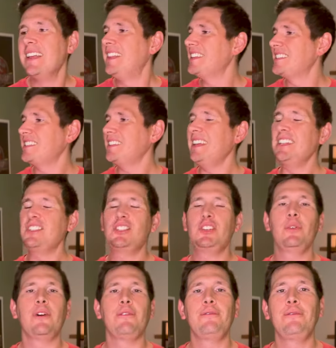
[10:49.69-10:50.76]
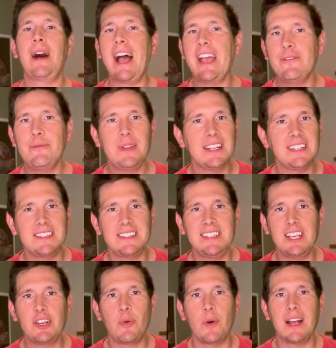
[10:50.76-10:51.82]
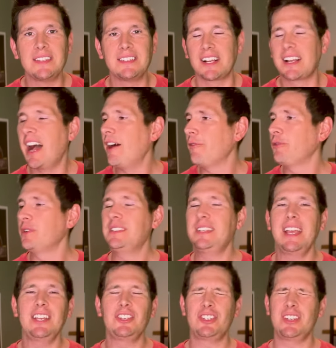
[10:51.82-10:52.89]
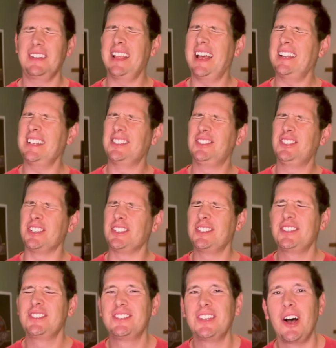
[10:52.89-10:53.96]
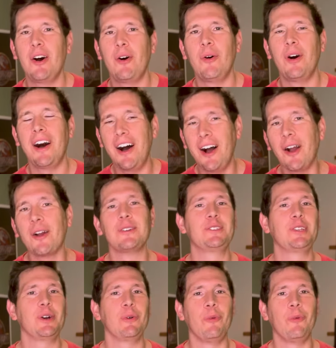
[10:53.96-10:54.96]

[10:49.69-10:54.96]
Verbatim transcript: This leads to a five minute sequence, a confrontation that is just so hard to